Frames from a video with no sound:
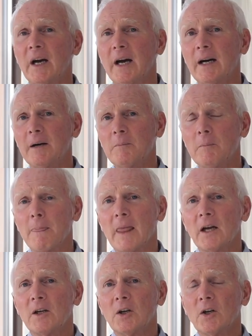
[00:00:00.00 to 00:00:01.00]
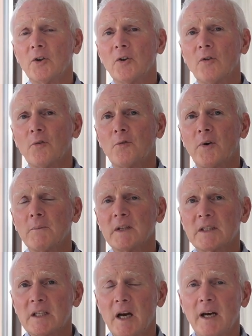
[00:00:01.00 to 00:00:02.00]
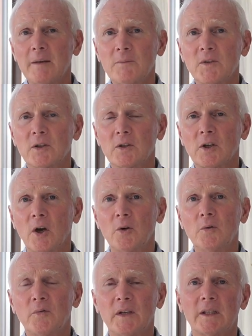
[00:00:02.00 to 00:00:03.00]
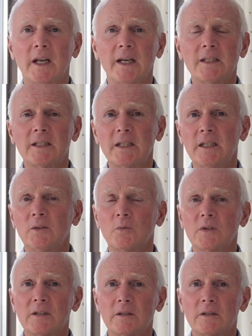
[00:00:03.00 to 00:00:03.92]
from the time that COVID-19